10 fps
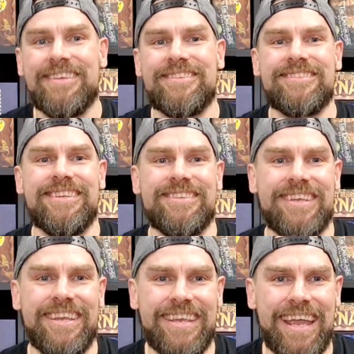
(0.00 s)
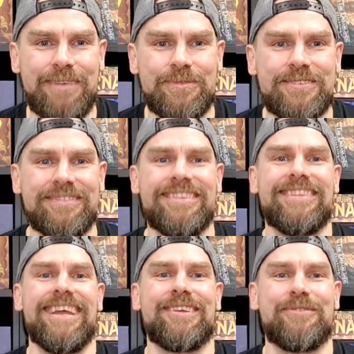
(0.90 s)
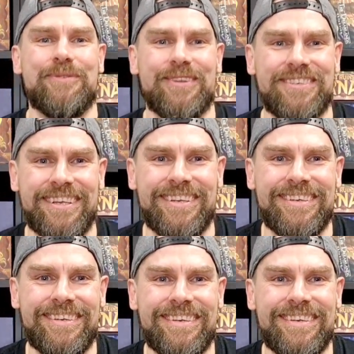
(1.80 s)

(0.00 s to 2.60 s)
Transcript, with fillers: This is Ninja Geek Games. Thanks for watching.